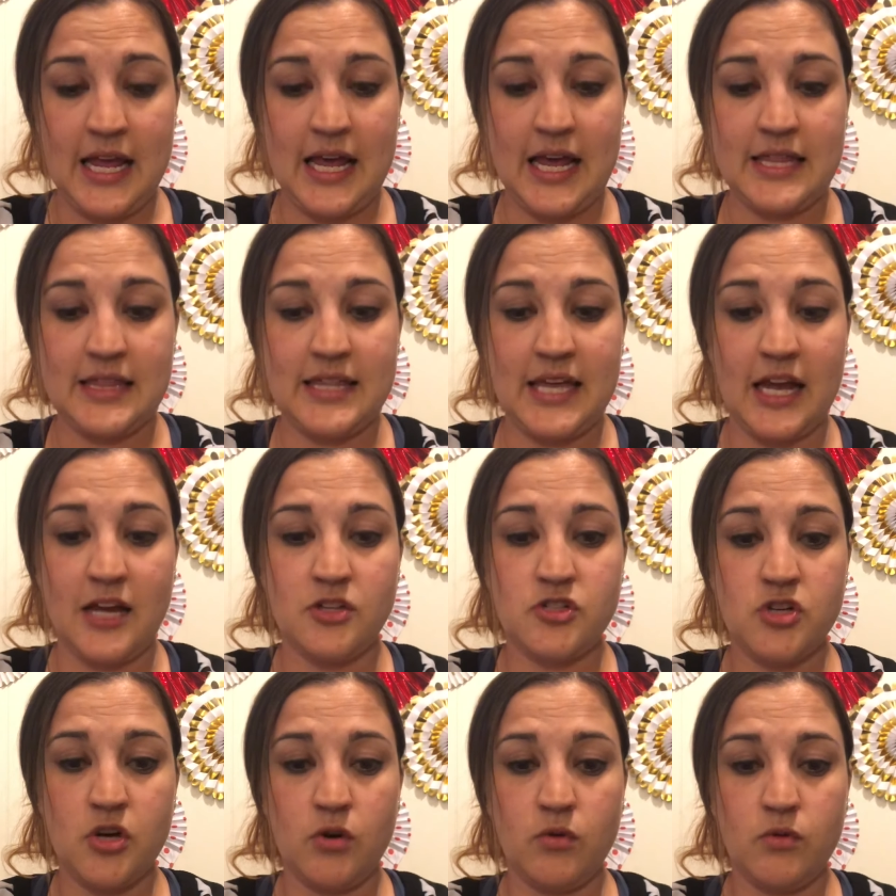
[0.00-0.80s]
and
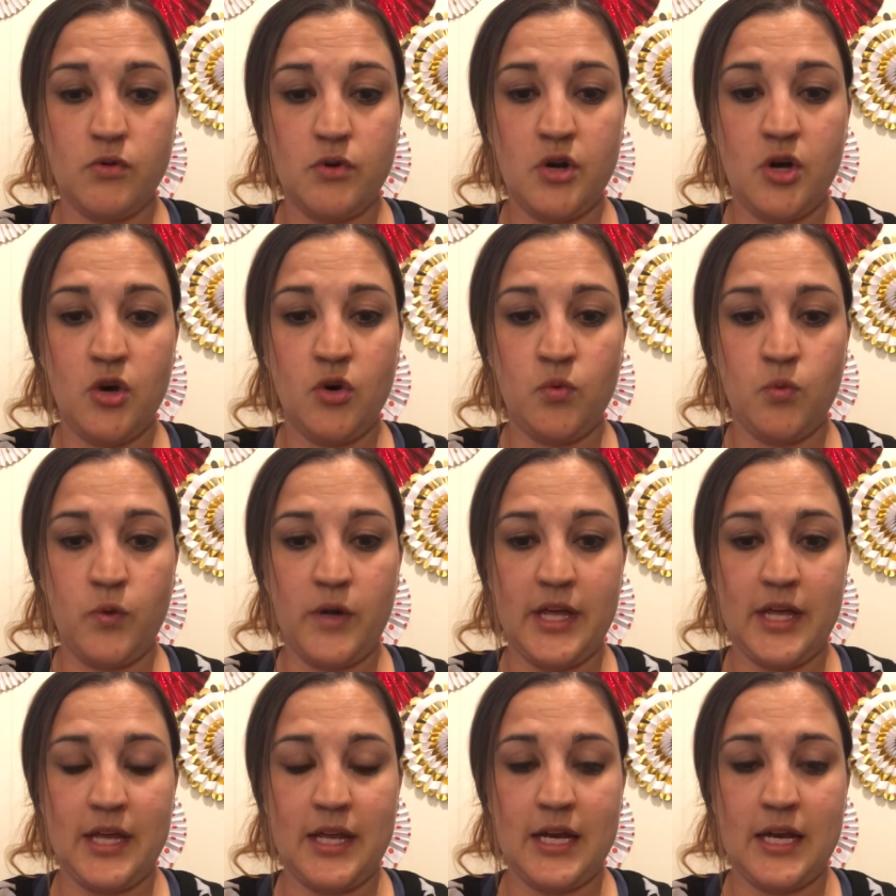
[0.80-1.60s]
they don't know
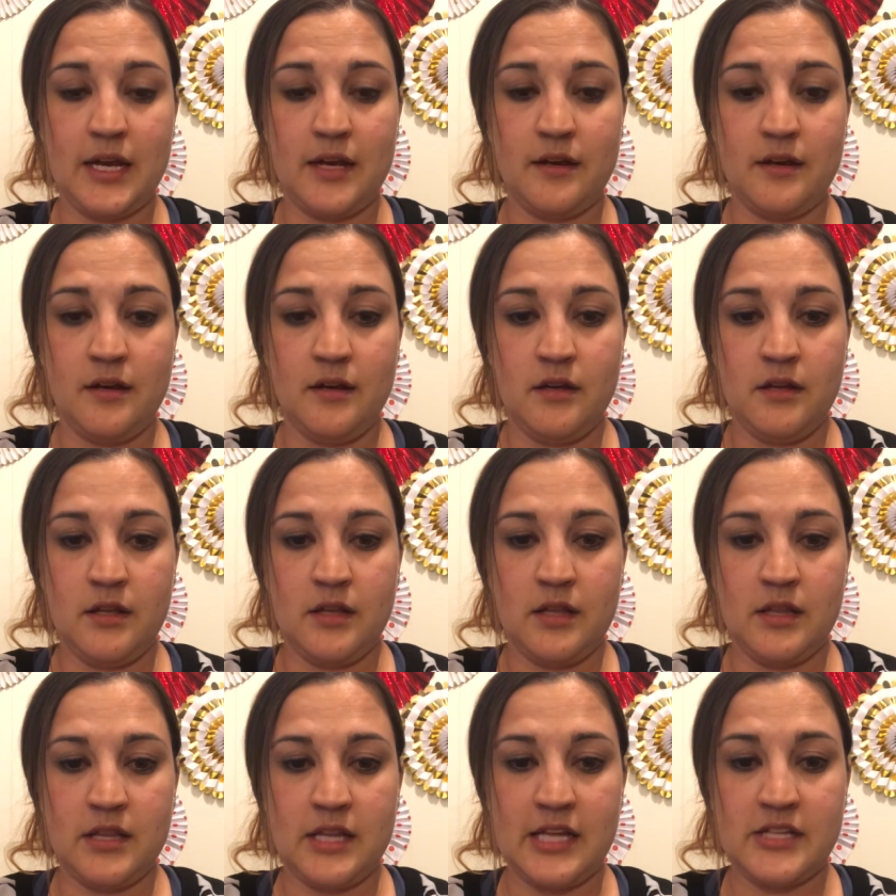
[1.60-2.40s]
when
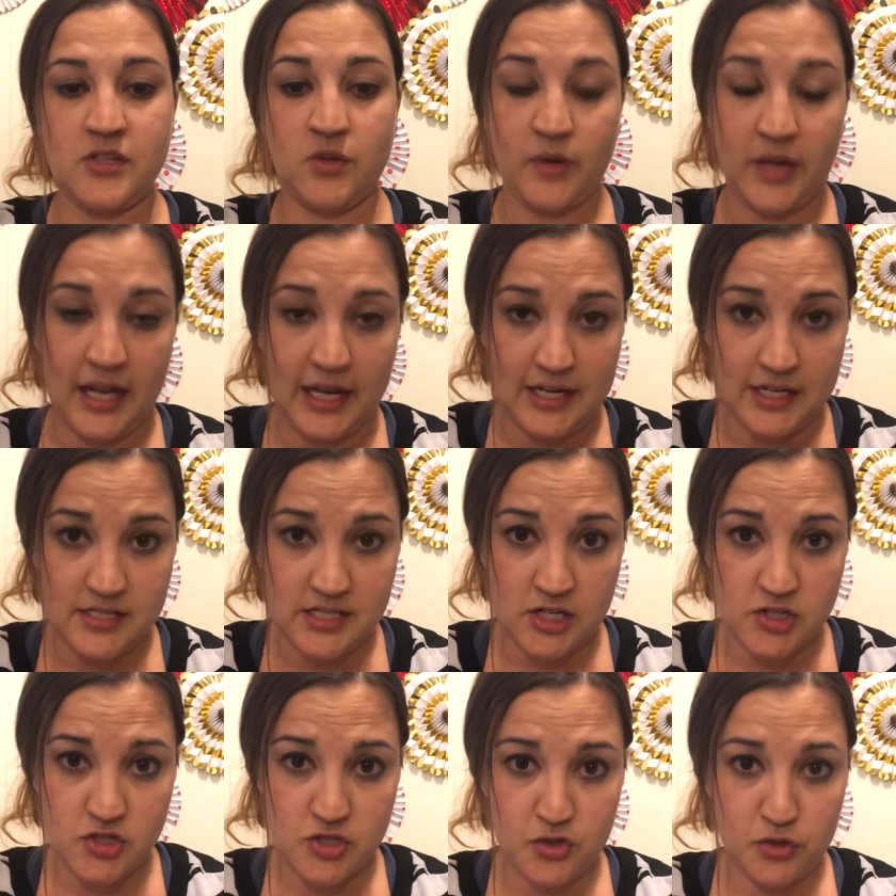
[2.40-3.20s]
it's okay to
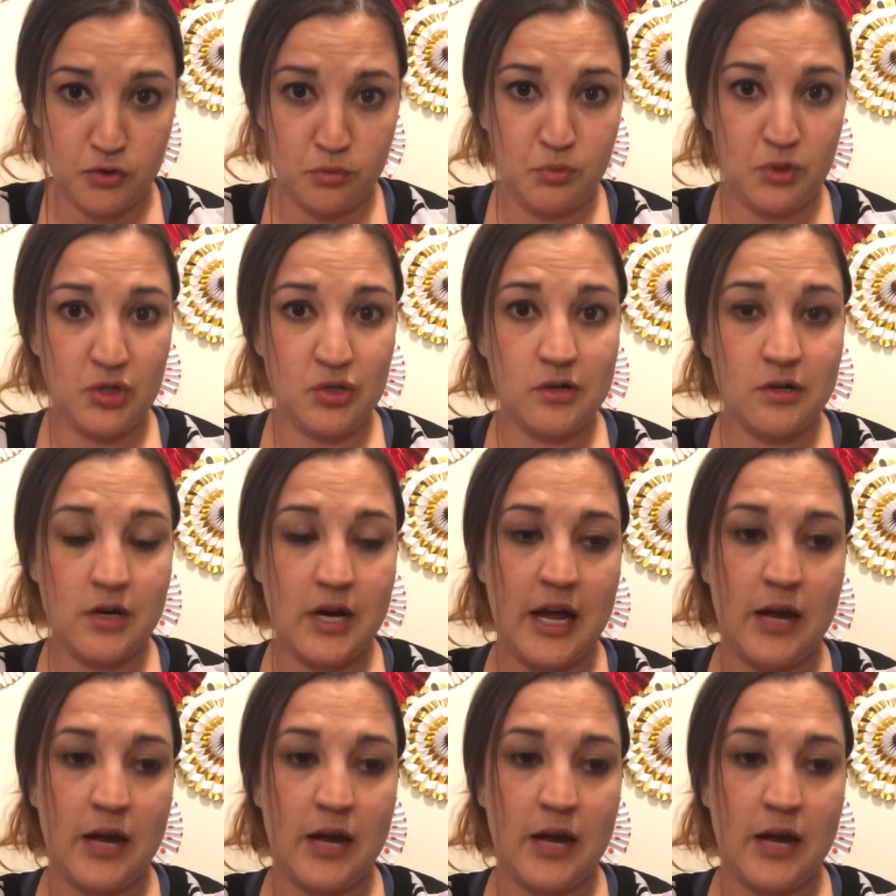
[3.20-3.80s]
touch their computer